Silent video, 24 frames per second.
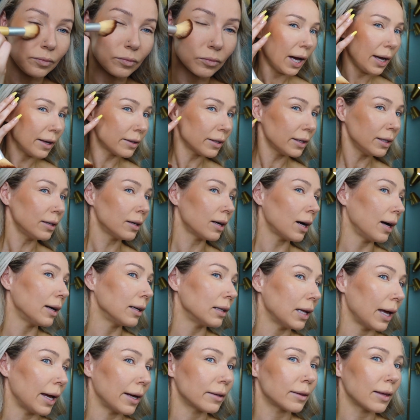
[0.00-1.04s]
I think I
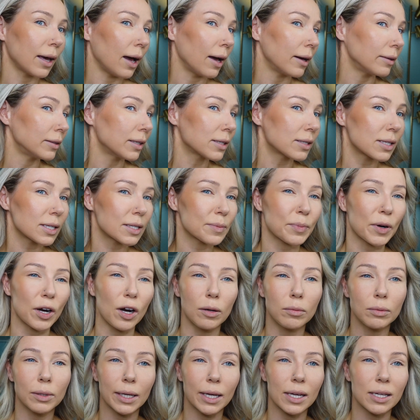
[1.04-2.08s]
like that. This is
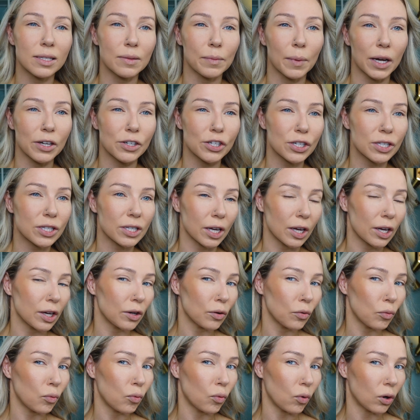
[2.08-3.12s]
probably as much as I
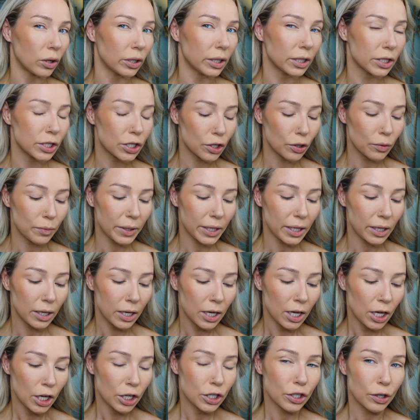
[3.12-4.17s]
want it to be.
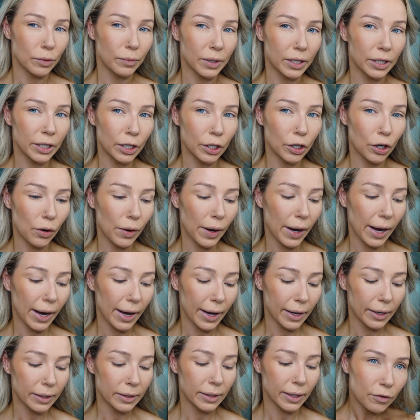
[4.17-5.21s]
So I'm gonna go
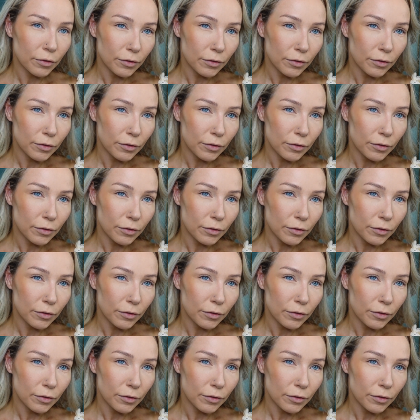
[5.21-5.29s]
ahead and